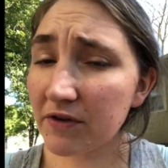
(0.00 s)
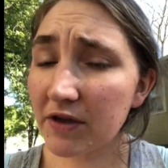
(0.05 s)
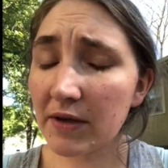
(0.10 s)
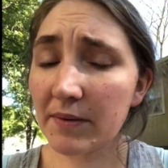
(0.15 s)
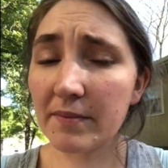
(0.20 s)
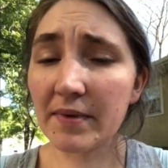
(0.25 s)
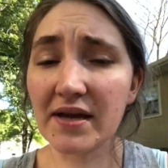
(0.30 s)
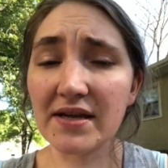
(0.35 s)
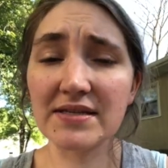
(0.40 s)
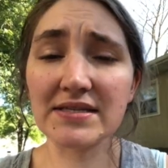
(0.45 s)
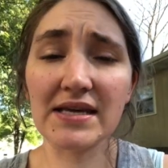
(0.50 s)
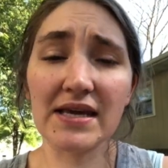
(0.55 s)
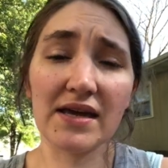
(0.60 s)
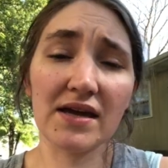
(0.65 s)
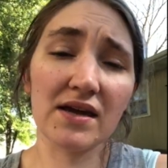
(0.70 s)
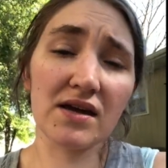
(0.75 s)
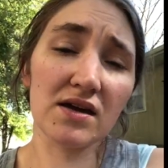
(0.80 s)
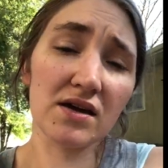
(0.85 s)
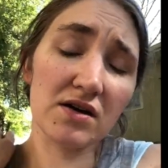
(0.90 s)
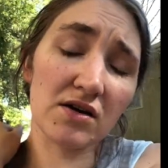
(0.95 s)
It might
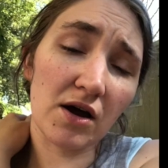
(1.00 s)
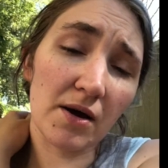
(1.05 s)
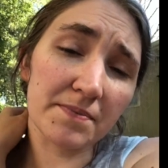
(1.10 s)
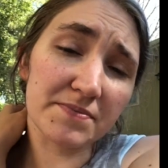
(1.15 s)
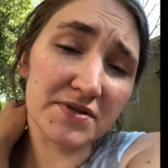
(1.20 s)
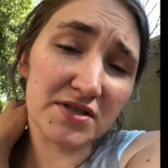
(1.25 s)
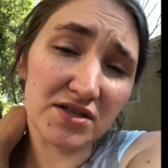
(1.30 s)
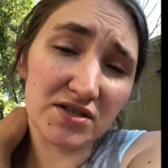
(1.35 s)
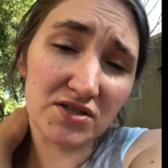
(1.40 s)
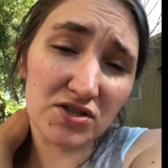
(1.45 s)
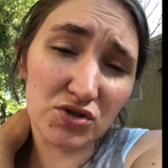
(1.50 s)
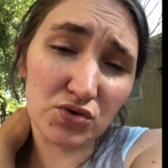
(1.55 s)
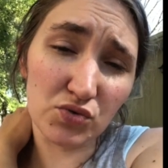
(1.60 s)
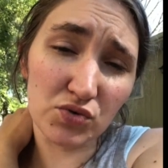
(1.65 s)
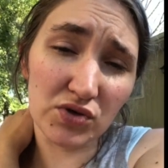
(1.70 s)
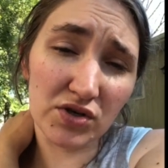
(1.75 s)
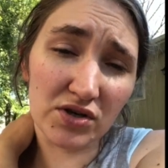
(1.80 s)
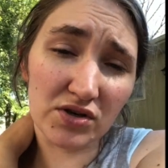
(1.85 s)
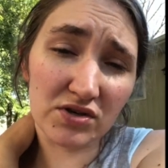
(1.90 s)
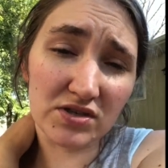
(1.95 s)
take up to
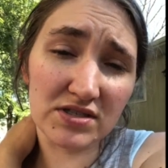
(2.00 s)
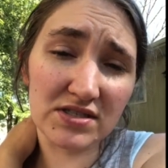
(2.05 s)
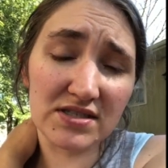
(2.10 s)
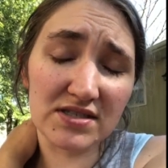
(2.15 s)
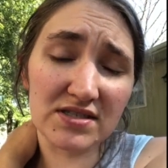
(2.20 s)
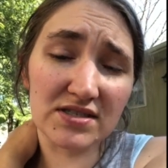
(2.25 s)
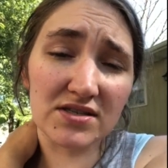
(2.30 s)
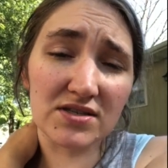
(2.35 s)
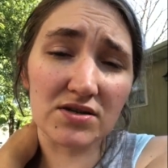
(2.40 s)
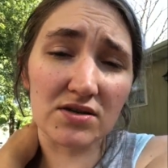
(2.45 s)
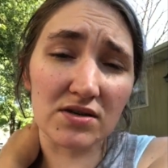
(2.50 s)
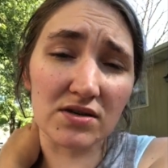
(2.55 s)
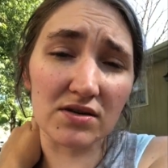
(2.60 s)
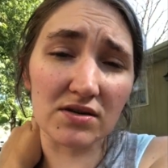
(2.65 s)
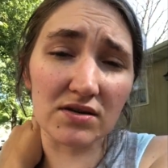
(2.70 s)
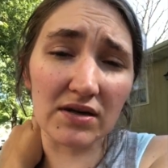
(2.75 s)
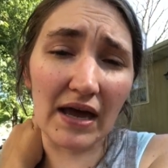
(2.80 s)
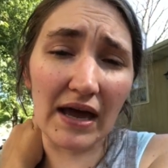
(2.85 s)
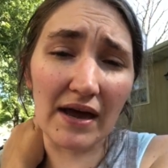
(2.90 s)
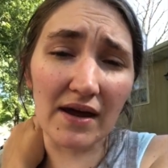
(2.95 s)
2 years
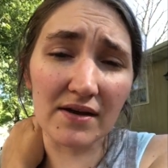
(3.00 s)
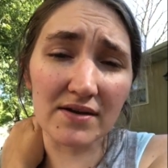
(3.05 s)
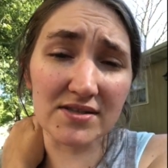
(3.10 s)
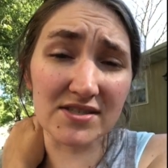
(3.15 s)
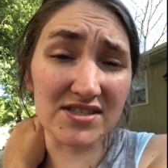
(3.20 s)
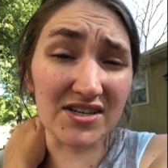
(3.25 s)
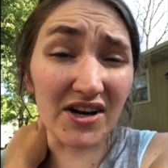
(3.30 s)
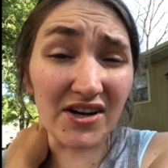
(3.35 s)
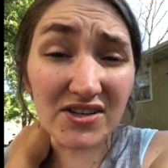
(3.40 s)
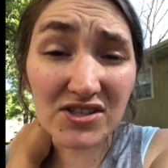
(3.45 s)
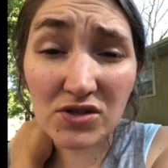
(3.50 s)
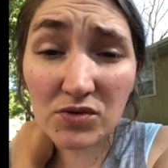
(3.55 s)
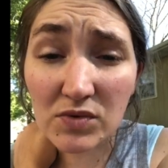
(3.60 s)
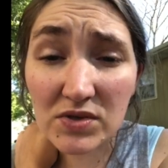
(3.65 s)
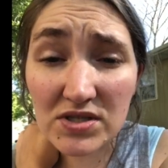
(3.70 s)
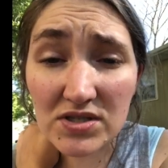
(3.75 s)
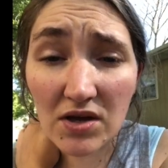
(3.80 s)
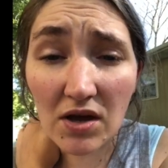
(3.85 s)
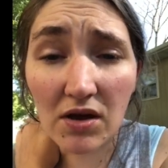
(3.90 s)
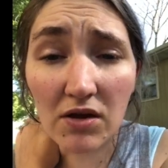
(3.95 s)
to start to
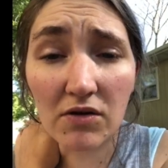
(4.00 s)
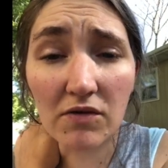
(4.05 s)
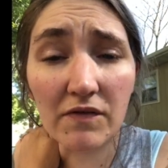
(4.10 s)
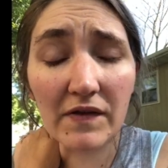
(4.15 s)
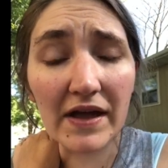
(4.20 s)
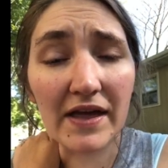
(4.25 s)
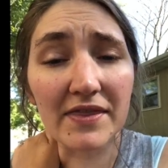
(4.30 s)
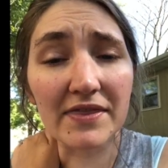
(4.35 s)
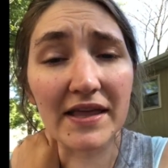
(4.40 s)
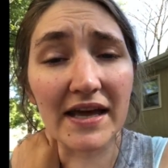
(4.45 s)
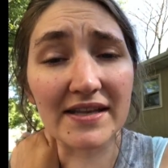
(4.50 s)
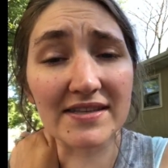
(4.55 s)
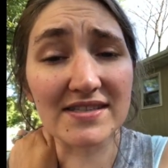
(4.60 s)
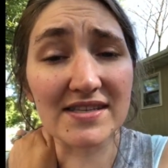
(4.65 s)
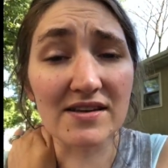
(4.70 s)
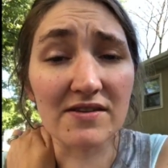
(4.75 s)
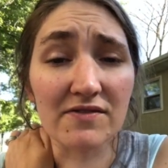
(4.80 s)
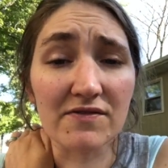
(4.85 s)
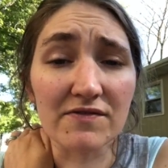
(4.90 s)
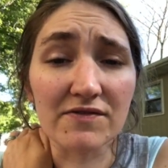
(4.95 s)
resolve, and that's
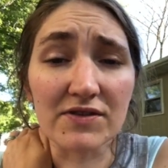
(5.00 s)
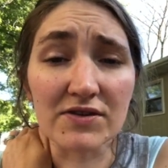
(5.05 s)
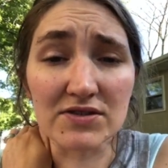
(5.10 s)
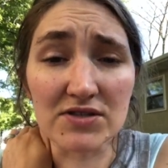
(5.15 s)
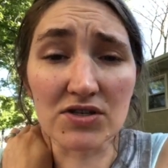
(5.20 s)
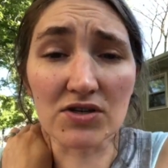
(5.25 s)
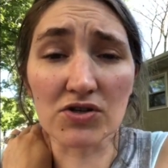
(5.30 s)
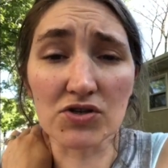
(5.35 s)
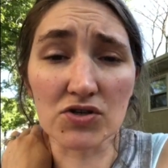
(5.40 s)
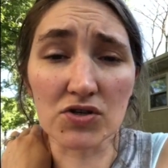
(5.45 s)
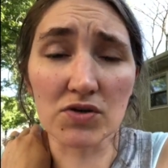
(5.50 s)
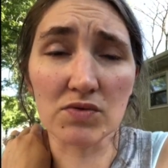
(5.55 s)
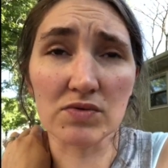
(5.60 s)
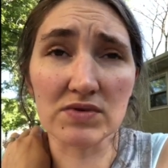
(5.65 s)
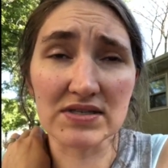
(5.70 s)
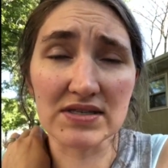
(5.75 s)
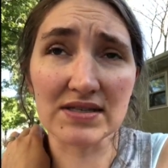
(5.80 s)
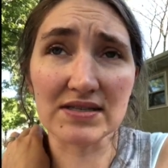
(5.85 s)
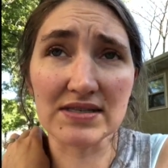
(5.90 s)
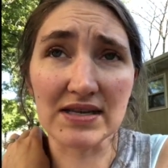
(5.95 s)
if the surgery
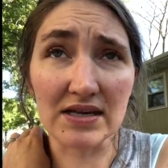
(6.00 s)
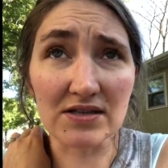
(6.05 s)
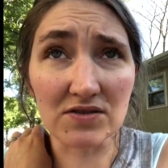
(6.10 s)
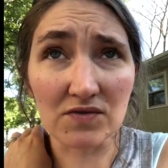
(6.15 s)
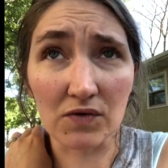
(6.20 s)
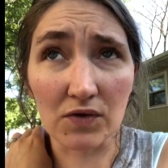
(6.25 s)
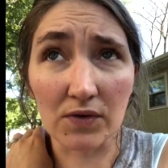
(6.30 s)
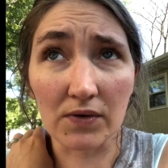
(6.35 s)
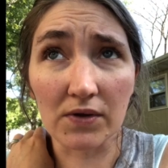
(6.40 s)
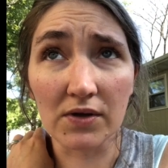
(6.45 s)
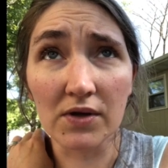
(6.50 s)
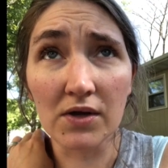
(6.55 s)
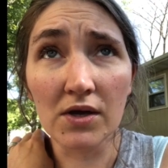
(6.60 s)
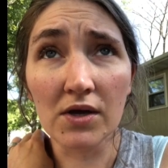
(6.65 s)
was successful.